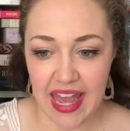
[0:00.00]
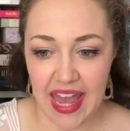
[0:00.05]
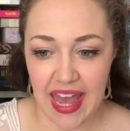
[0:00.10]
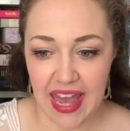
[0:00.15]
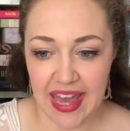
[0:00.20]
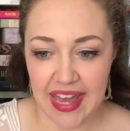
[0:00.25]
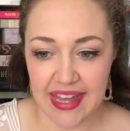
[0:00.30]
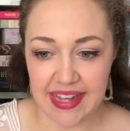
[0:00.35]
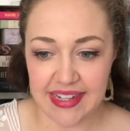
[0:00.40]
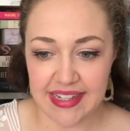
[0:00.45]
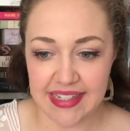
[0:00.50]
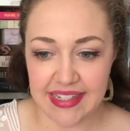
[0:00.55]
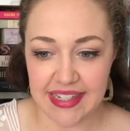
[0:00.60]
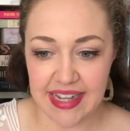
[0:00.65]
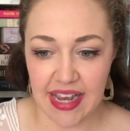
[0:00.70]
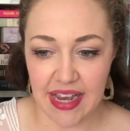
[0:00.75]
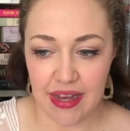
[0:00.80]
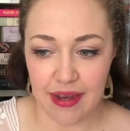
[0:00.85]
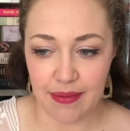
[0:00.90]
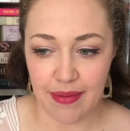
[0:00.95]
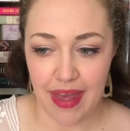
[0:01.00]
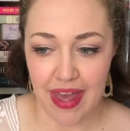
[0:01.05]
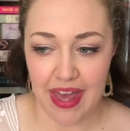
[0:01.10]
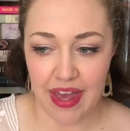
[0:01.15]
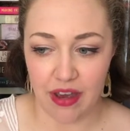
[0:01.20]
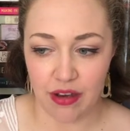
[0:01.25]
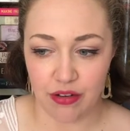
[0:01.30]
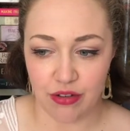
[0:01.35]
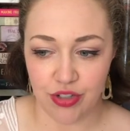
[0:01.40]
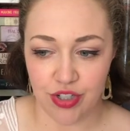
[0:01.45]
and um,
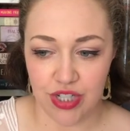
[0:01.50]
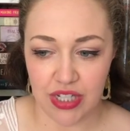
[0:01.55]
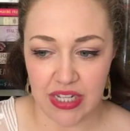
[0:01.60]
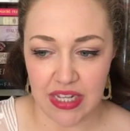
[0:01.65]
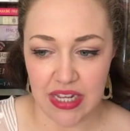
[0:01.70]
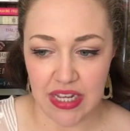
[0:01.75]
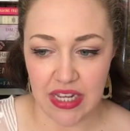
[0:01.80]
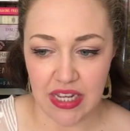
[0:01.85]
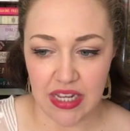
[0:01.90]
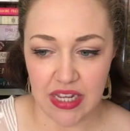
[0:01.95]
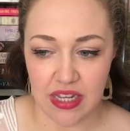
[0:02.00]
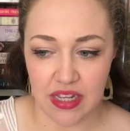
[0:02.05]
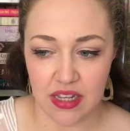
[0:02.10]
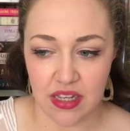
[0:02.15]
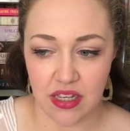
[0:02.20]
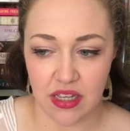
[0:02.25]
how she